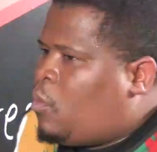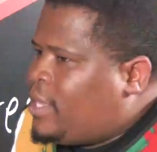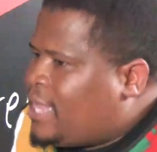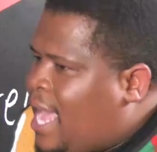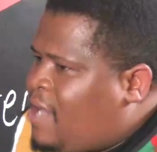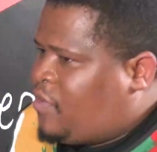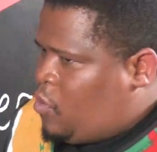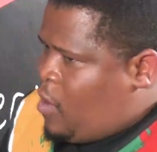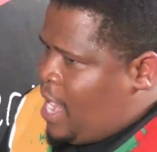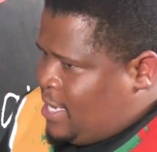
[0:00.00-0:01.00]
With
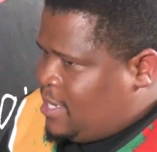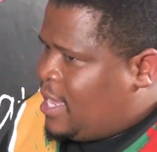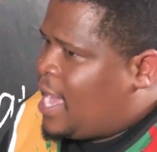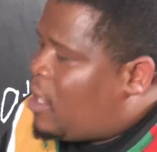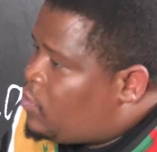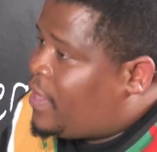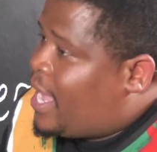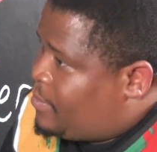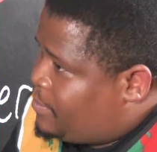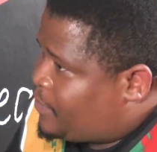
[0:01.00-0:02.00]
everyone out
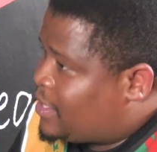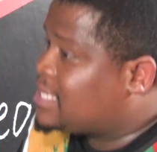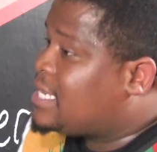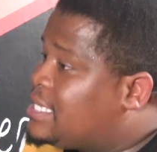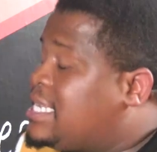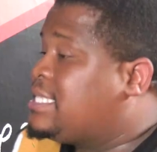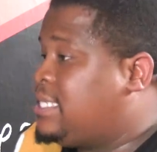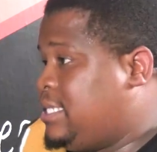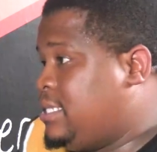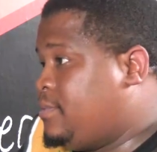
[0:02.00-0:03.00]
there, there's a
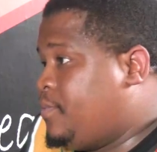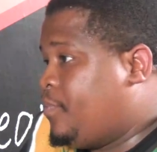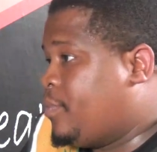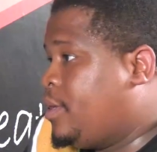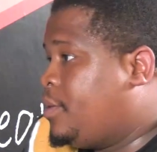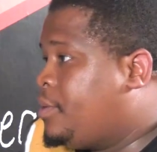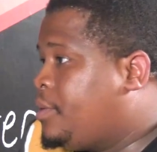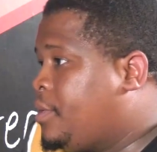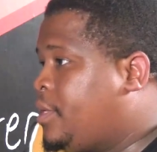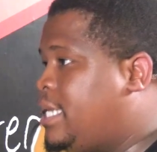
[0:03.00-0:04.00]
necessity.
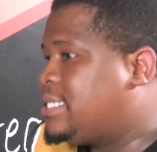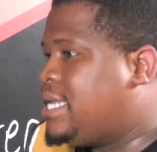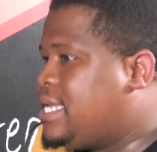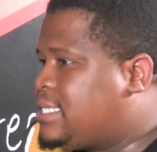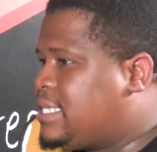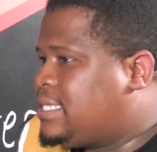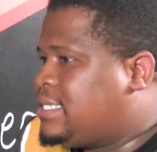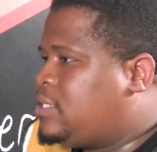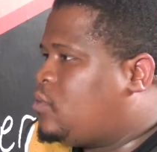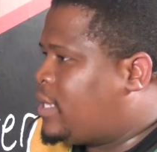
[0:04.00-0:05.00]
There's a
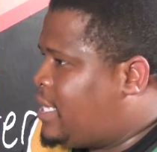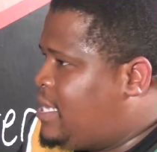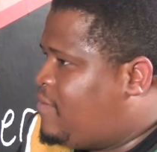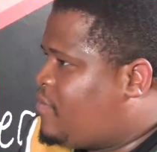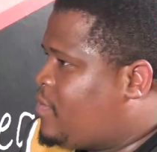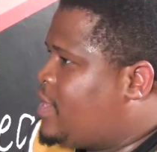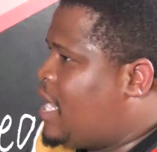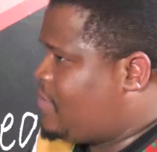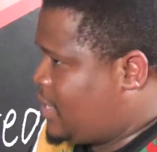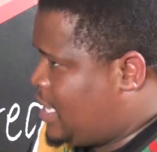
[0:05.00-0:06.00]
necessity to give the
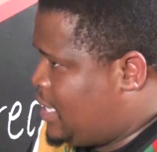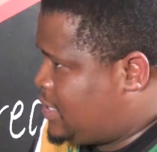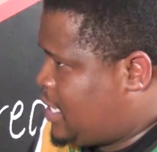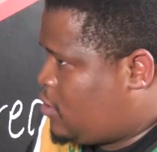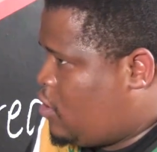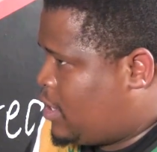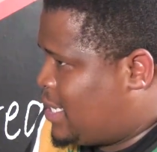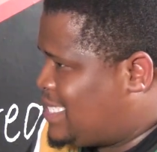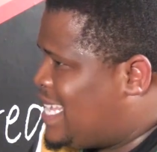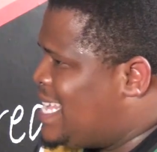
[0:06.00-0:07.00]
African National
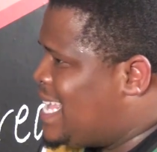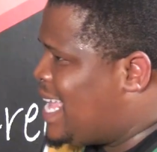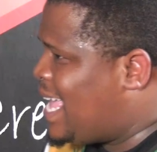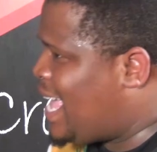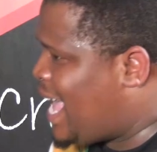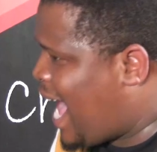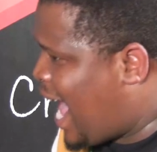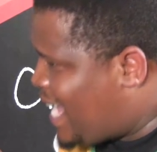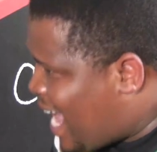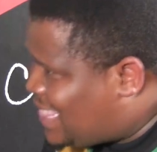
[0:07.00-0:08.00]
Congress
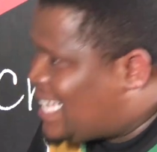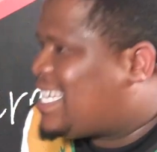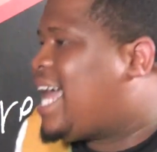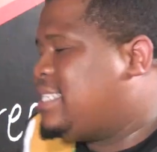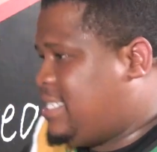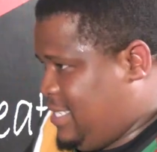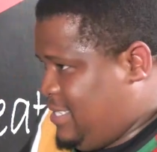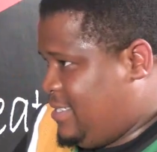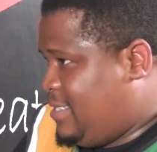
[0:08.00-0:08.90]
another chance.